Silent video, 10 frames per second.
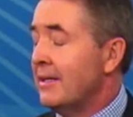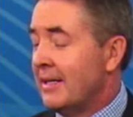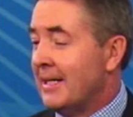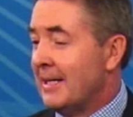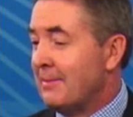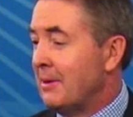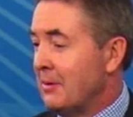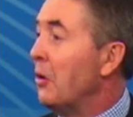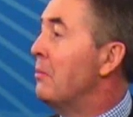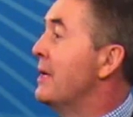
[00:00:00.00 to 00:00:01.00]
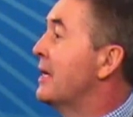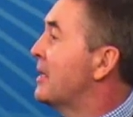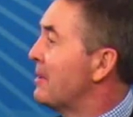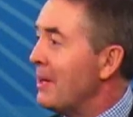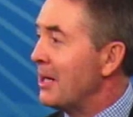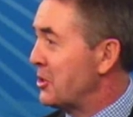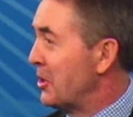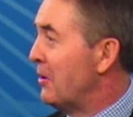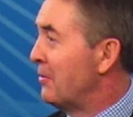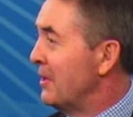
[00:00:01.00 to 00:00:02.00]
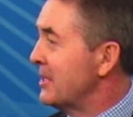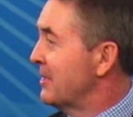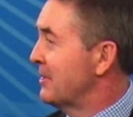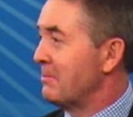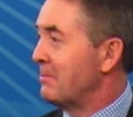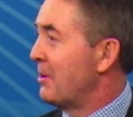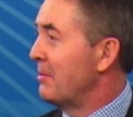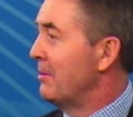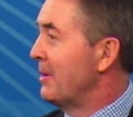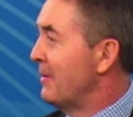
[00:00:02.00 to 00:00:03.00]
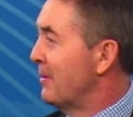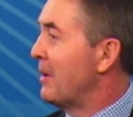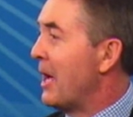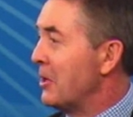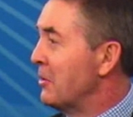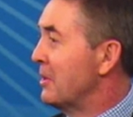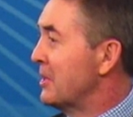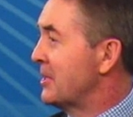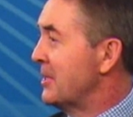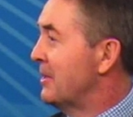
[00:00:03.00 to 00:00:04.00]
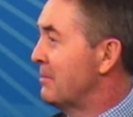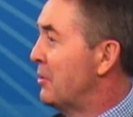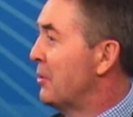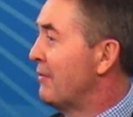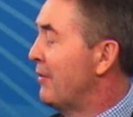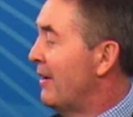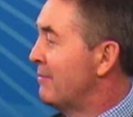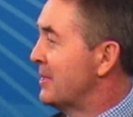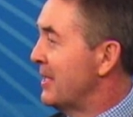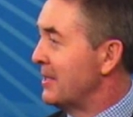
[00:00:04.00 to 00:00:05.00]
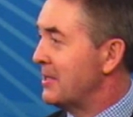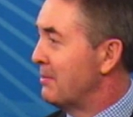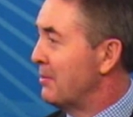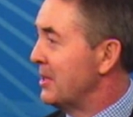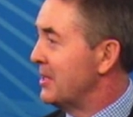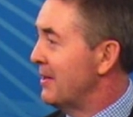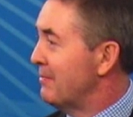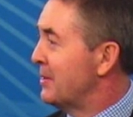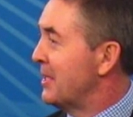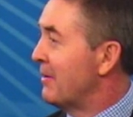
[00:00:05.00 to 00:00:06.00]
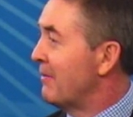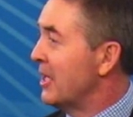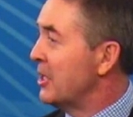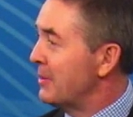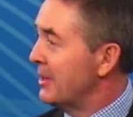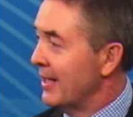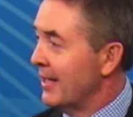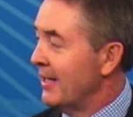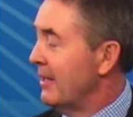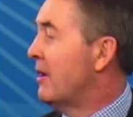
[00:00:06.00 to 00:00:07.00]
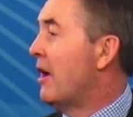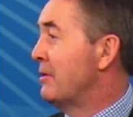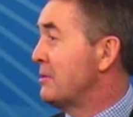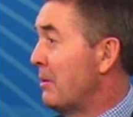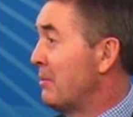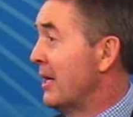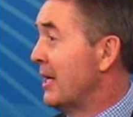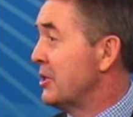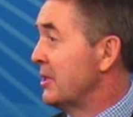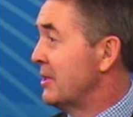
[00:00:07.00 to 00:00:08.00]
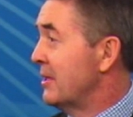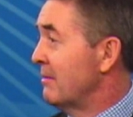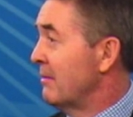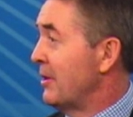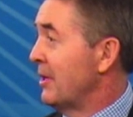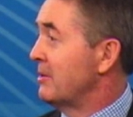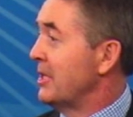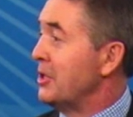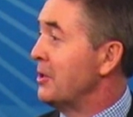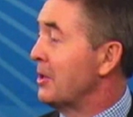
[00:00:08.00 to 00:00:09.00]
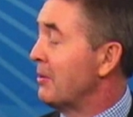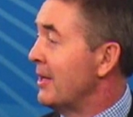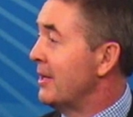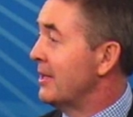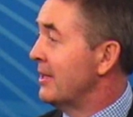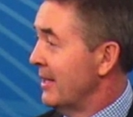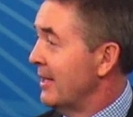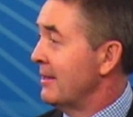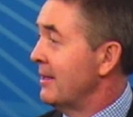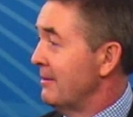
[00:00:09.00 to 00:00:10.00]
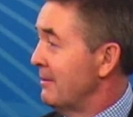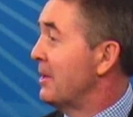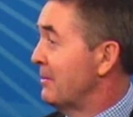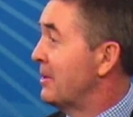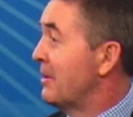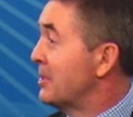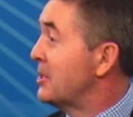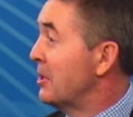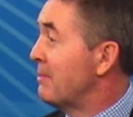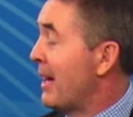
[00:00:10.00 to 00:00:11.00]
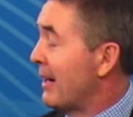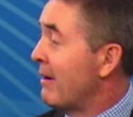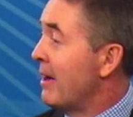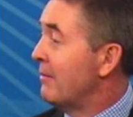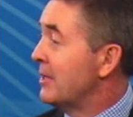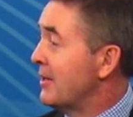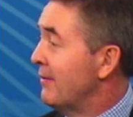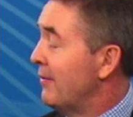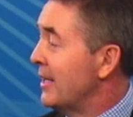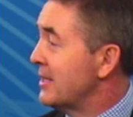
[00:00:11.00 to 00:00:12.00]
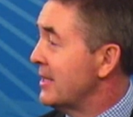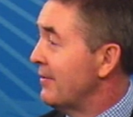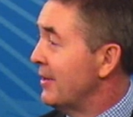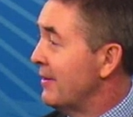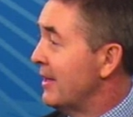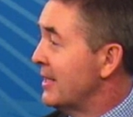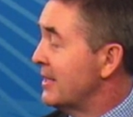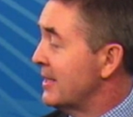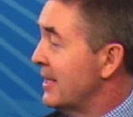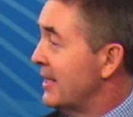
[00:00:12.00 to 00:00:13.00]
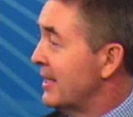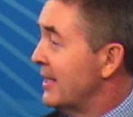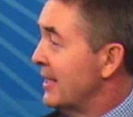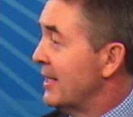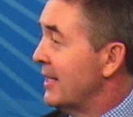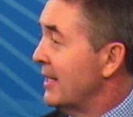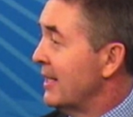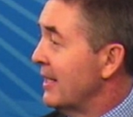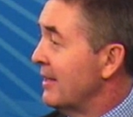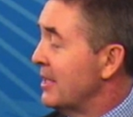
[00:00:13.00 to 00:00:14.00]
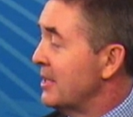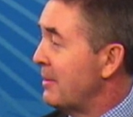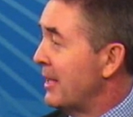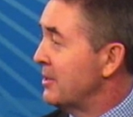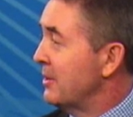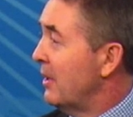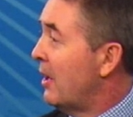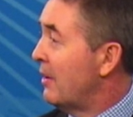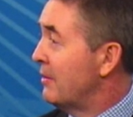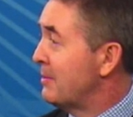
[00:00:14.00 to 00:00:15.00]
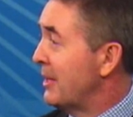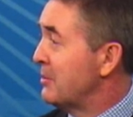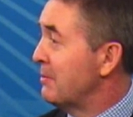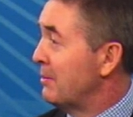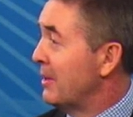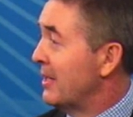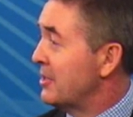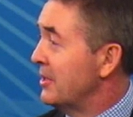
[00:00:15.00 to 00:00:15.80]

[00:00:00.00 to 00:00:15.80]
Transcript: albeit at a much lower risk, and probably the annual risk is in the 0.5% to 0.7% range, but in high-risk populations, I think, Dean, you'd agree that there is still a background risk of events even in these high-risk patient populations.